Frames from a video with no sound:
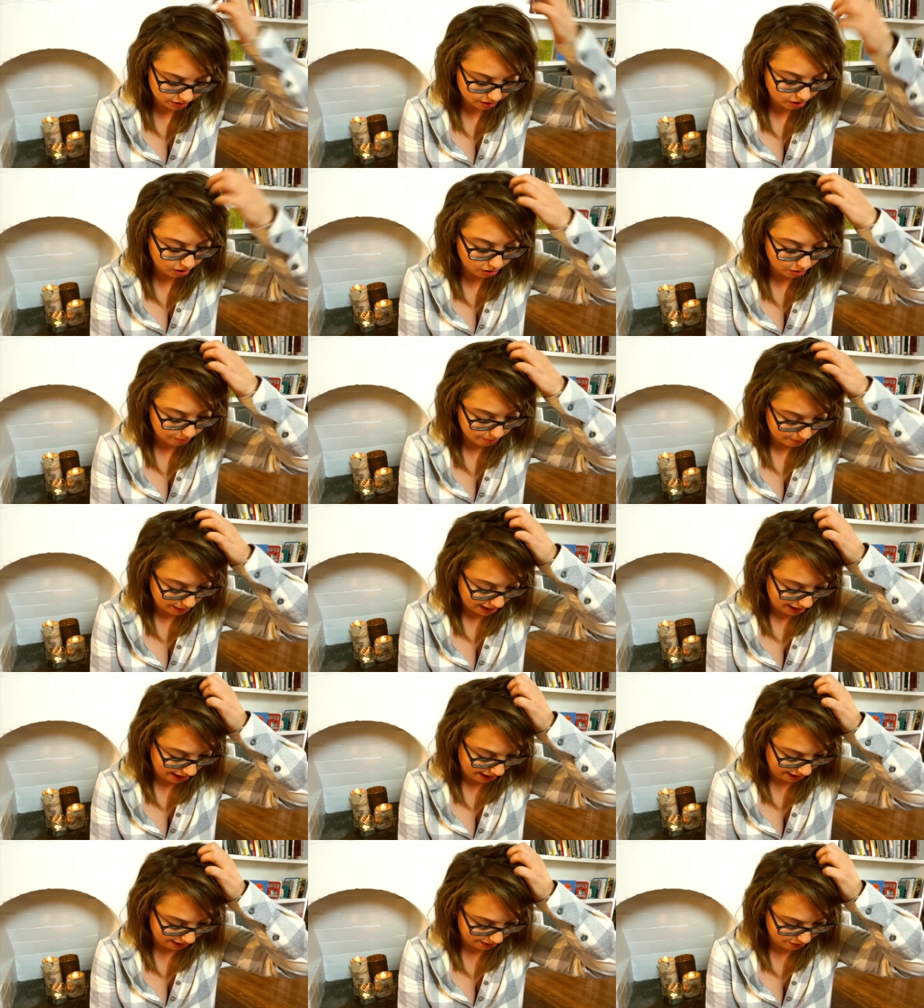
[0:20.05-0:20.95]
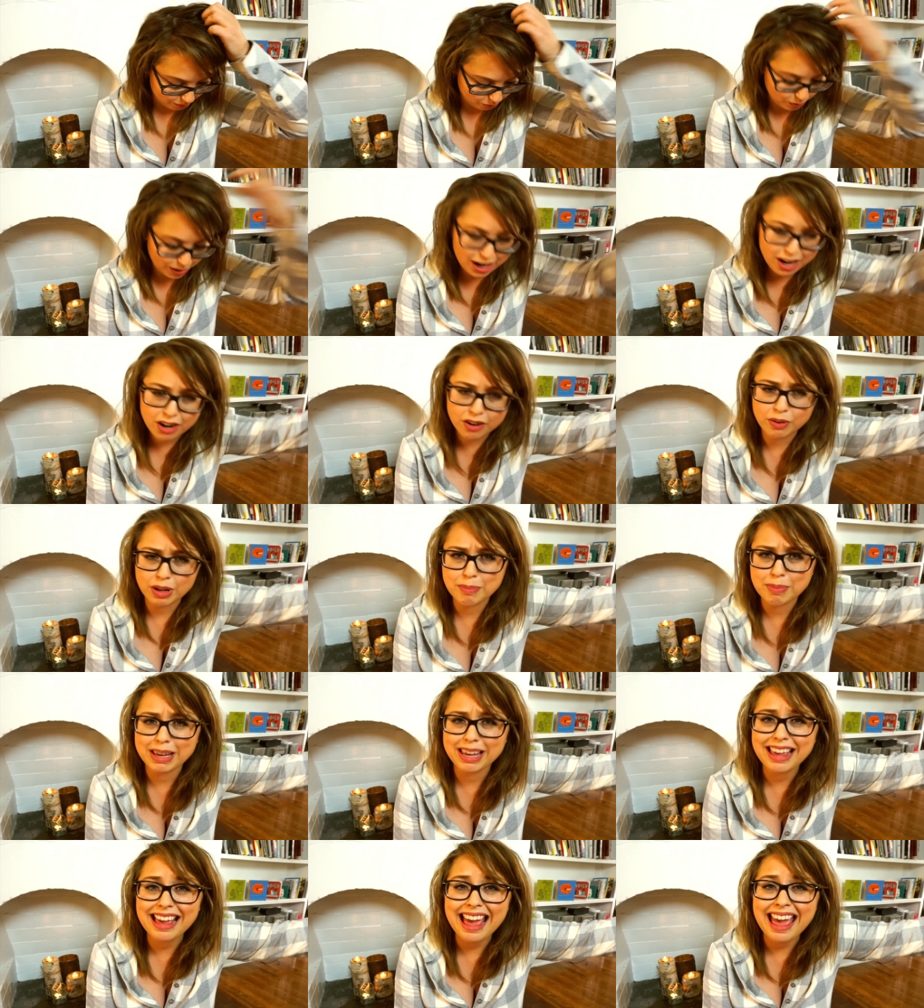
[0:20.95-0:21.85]
Oh man, where do we
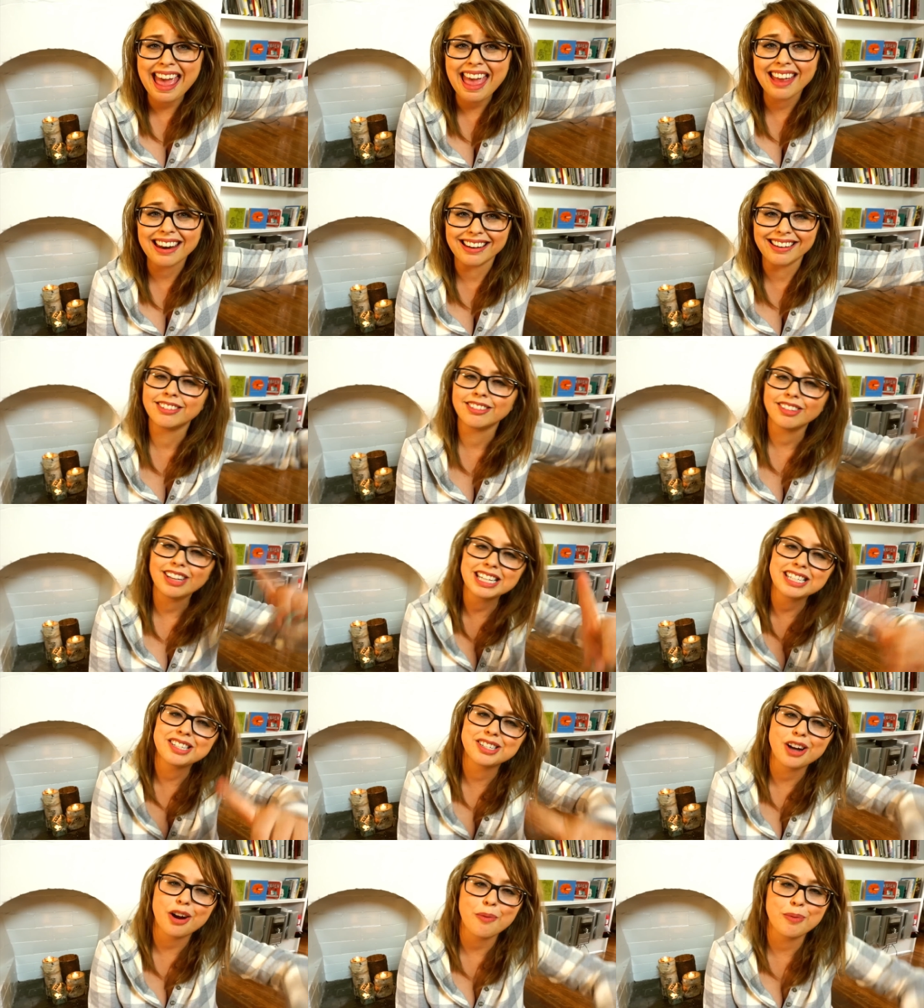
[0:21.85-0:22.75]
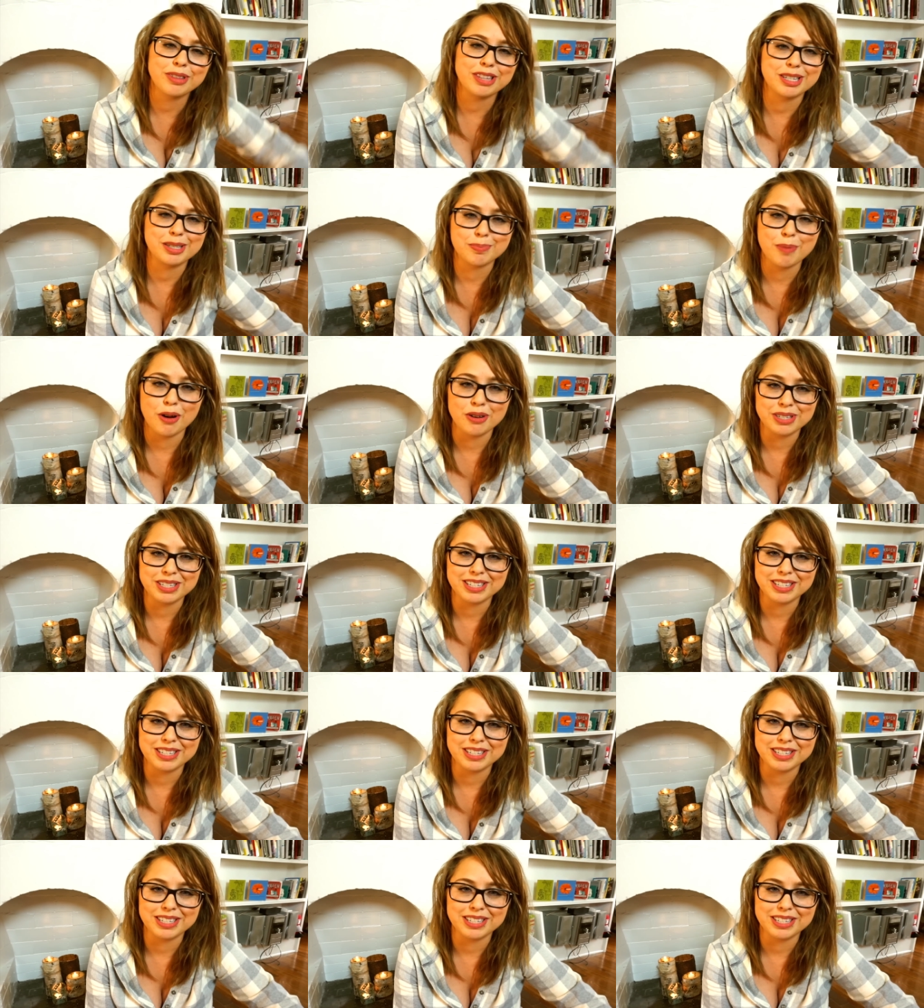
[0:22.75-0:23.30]
begin? Let's start with the small